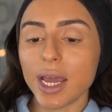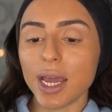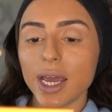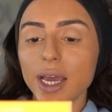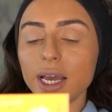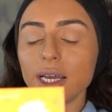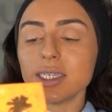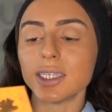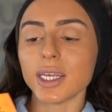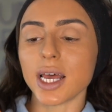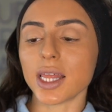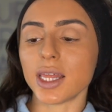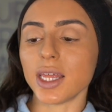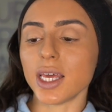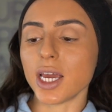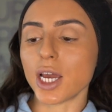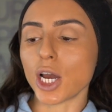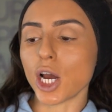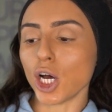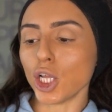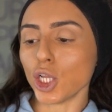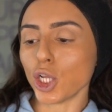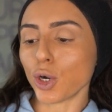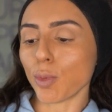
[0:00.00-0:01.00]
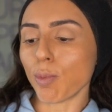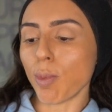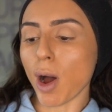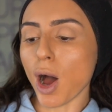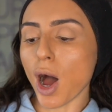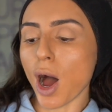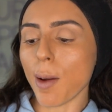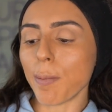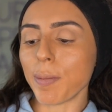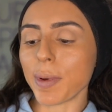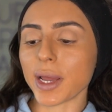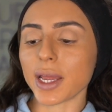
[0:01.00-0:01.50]
is the
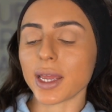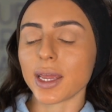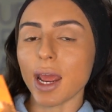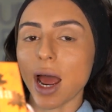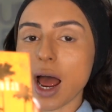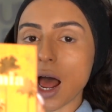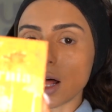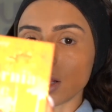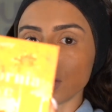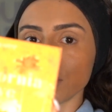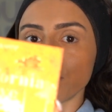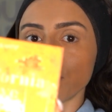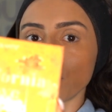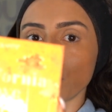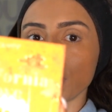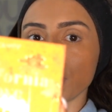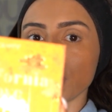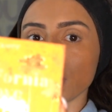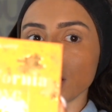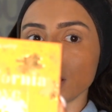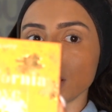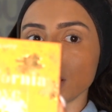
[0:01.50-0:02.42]
ColorPop California